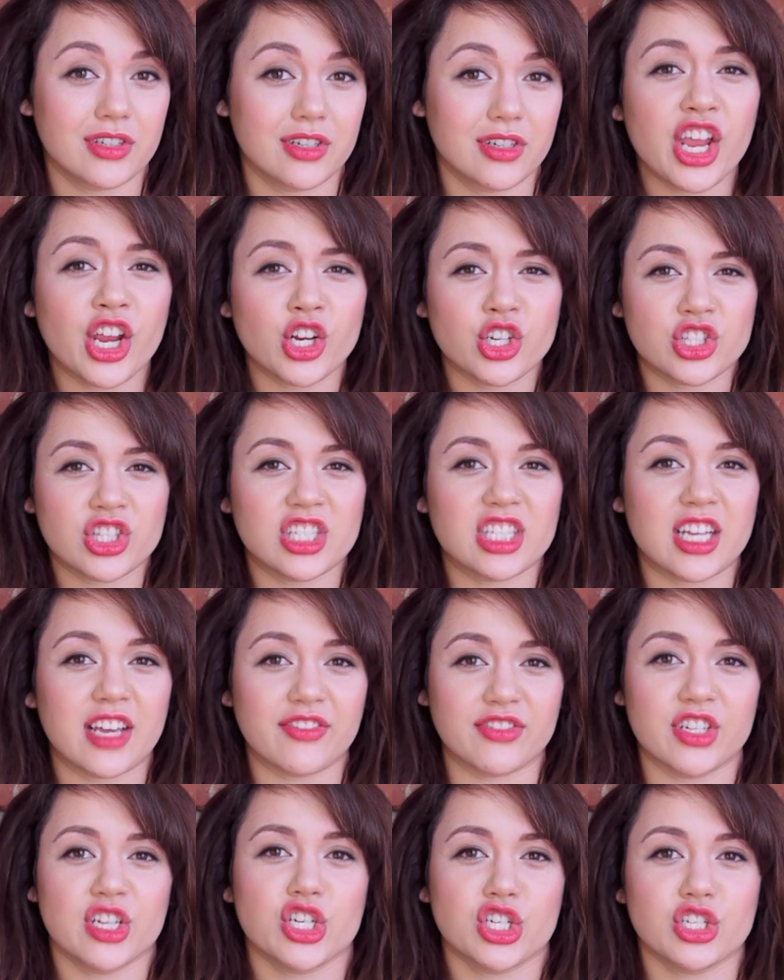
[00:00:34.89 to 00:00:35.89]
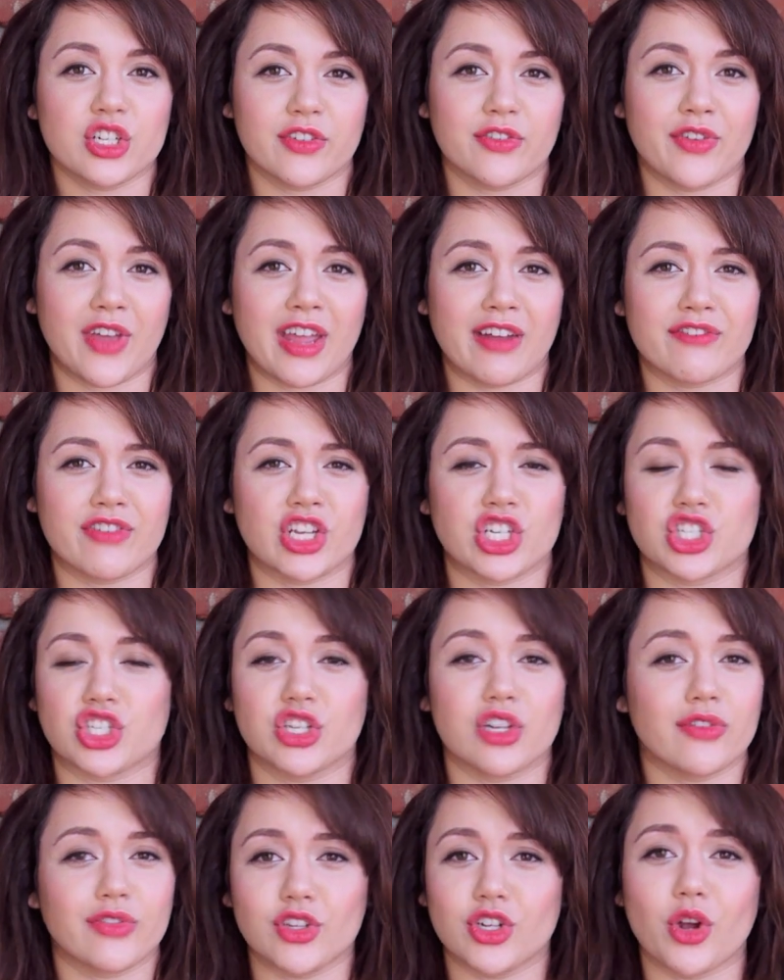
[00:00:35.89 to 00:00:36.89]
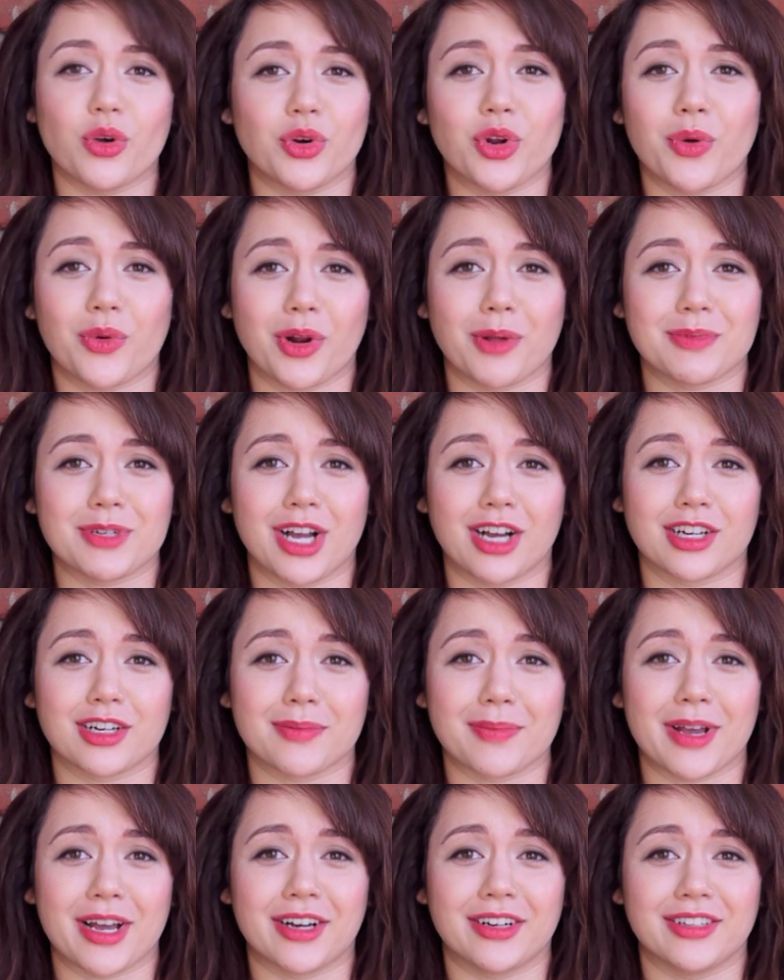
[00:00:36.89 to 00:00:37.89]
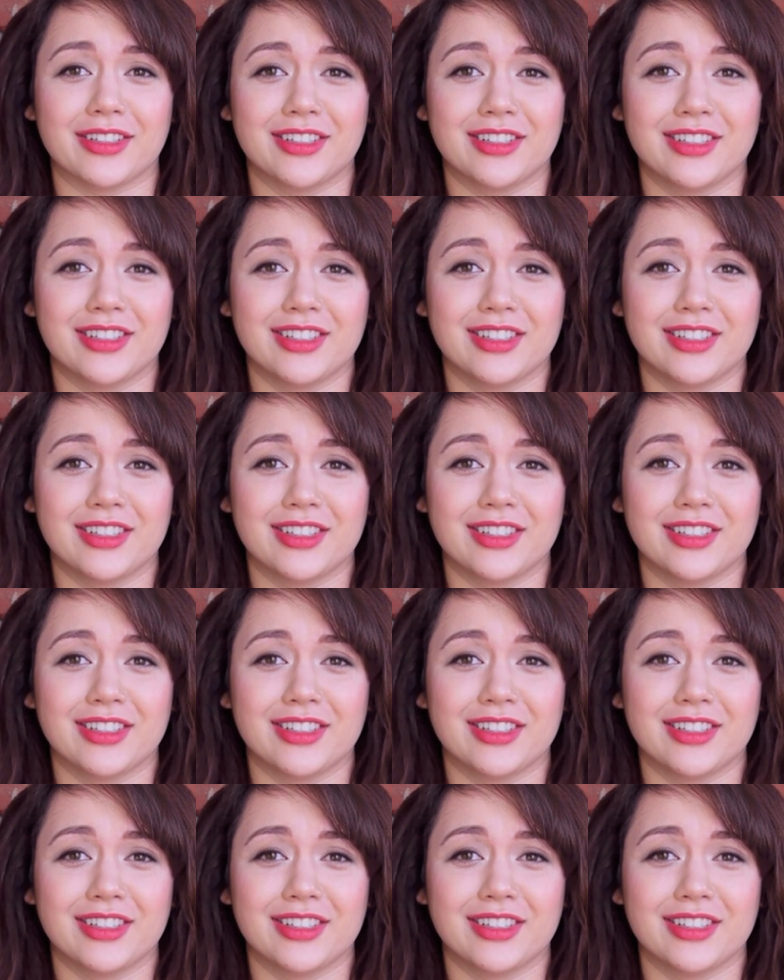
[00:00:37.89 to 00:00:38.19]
Here's the definition of fan fiction if you don't know what I'm talking about.